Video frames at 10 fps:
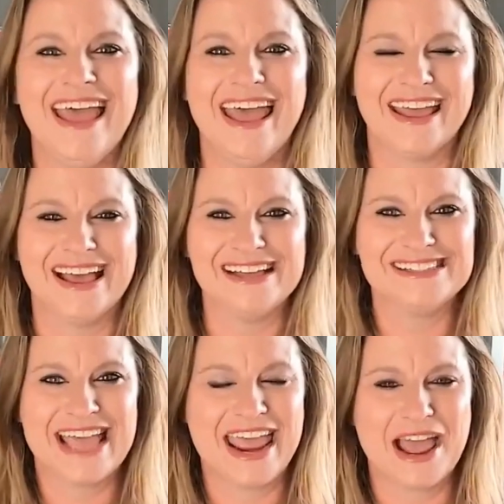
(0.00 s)
Hey guys,
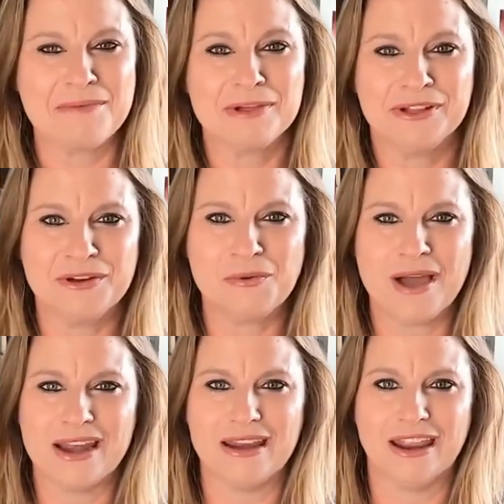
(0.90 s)
hey, I'm Glenda
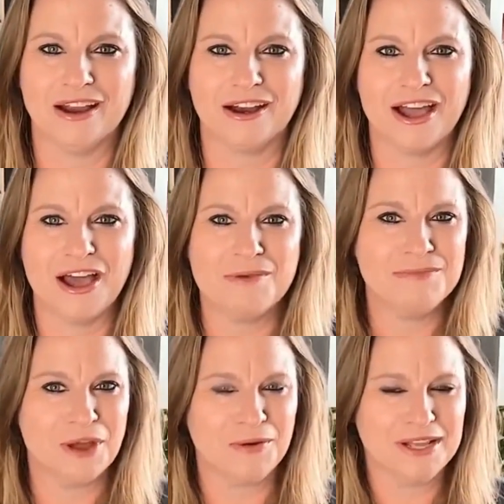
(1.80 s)
White here,
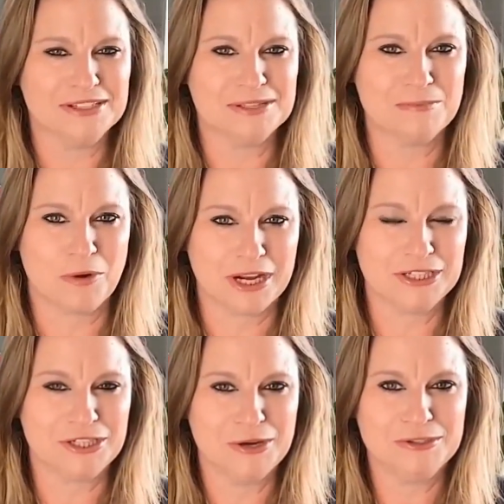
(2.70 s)
known as the
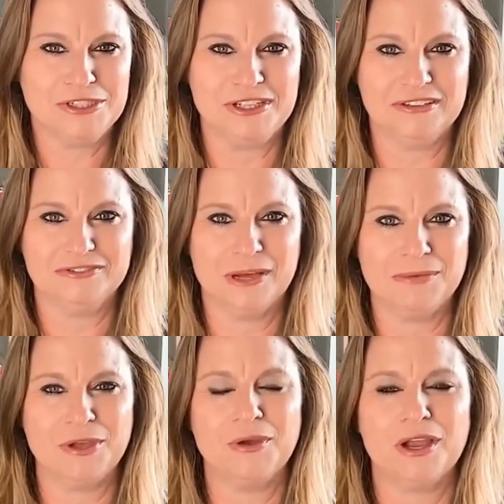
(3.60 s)
Mortgage Coach
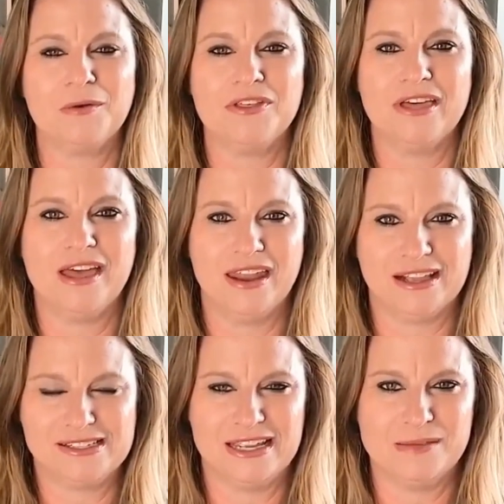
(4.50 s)
DFW, here with
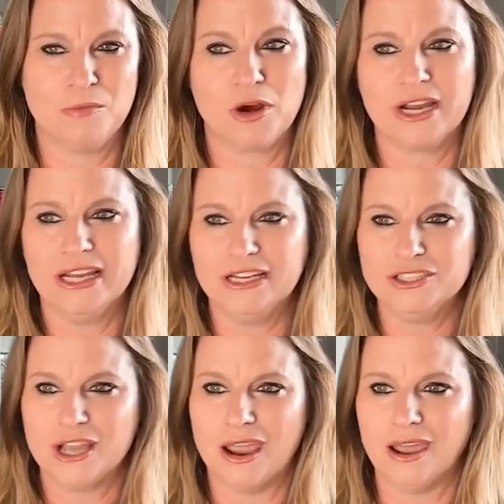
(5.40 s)
NXT
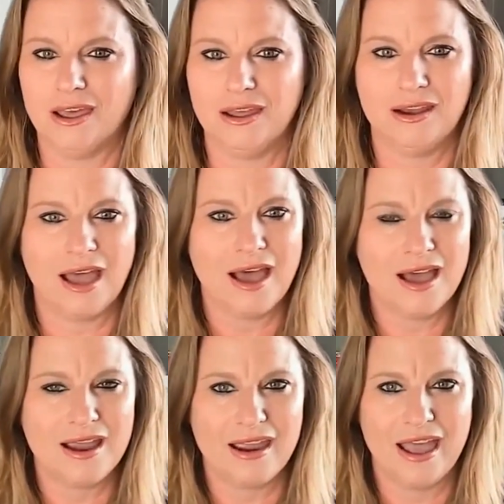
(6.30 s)
Mortgage. And
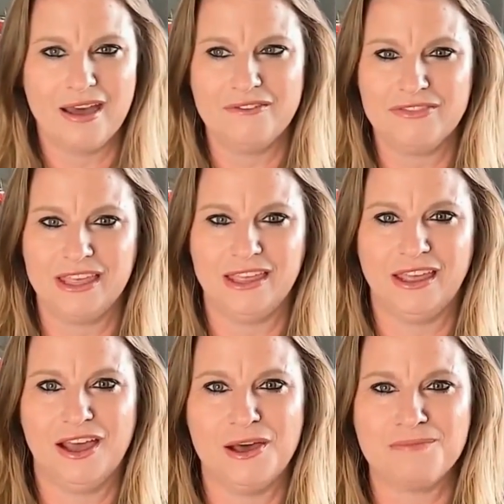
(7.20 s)
I have
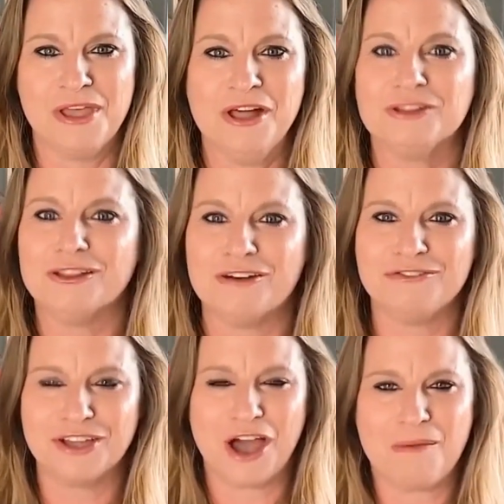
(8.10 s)
the
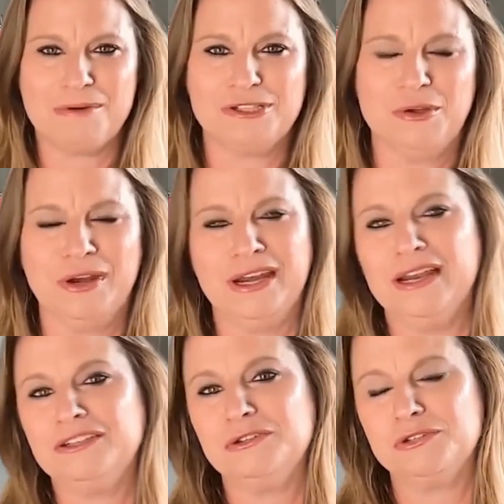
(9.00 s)
lovely
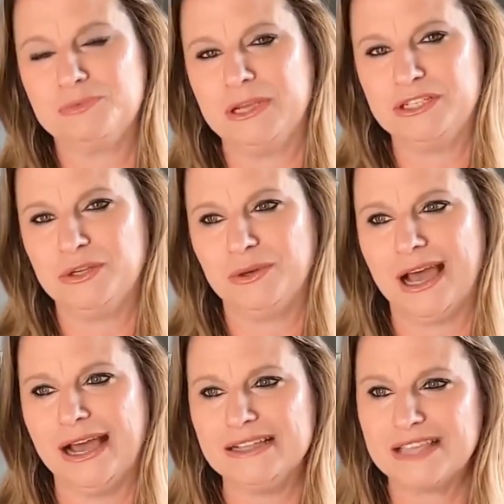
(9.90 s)
opportunity to speak to you
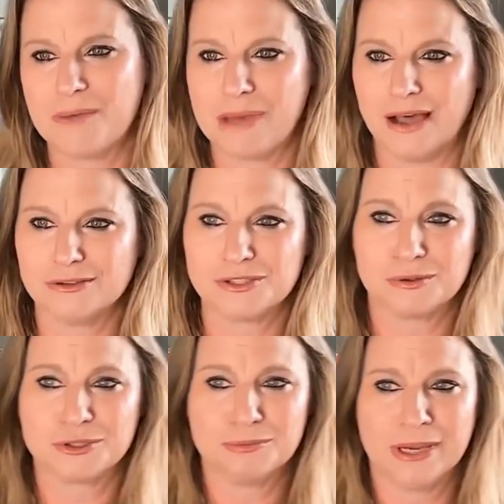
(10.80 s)
guys about
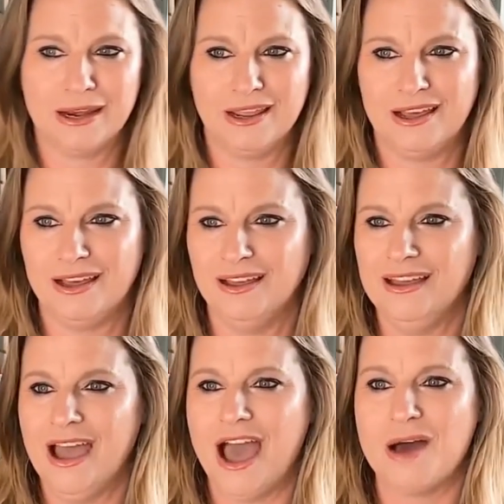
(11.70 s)
social media,
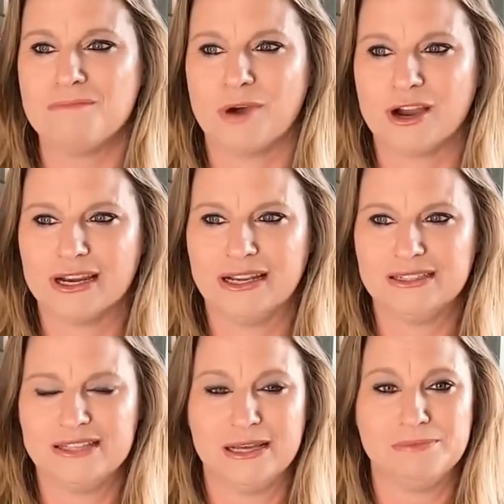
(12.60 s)

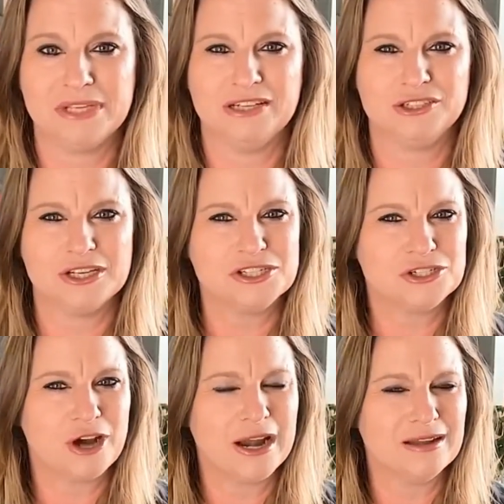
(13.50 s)
marketing tips, and just
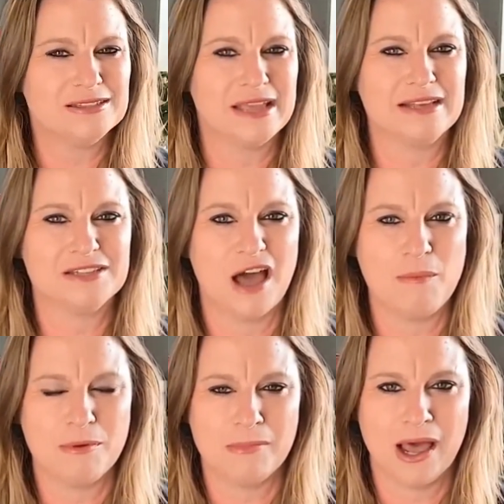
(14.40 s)
trying to stay
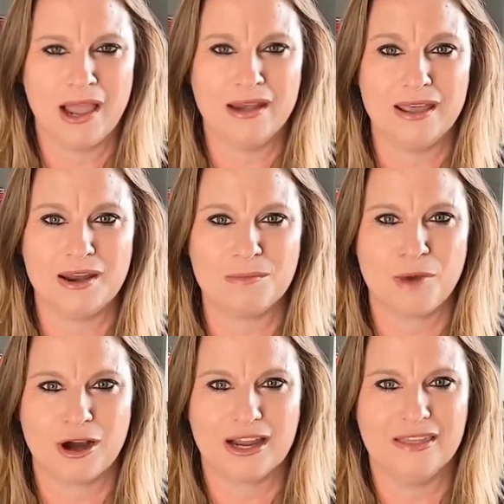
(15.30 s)
top of mind in a
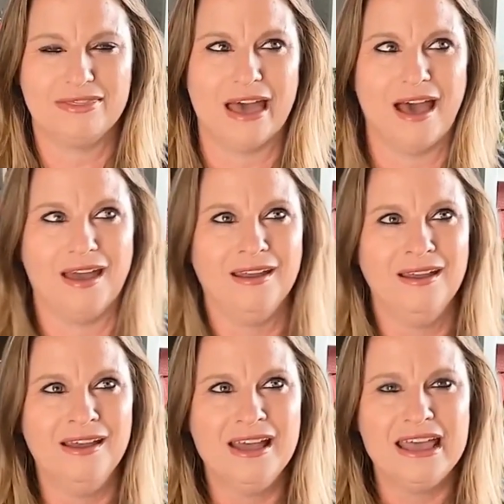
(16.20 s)
market that
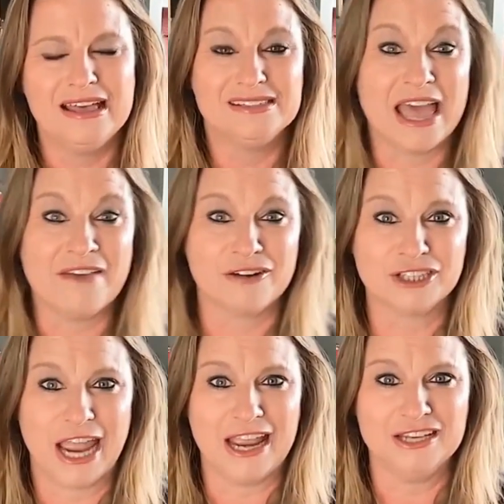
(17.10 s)
is ever
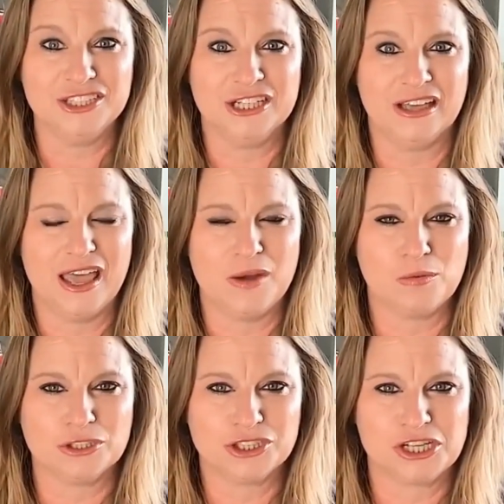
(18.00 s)
changing and
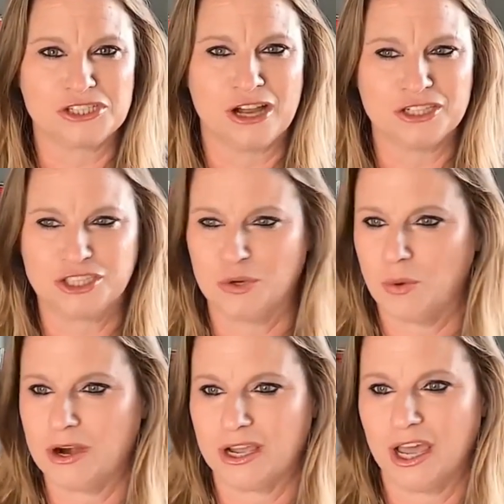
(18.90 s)
we're just not sure
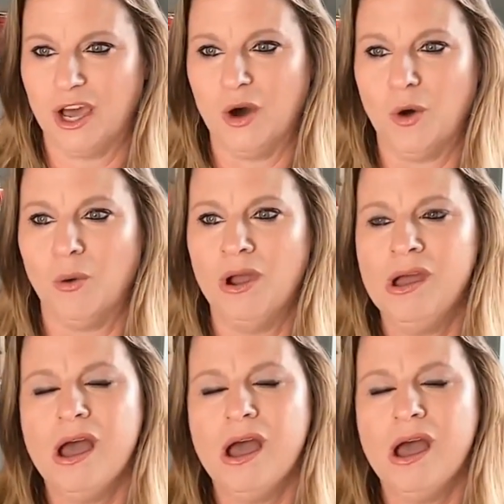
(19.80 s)
where to go.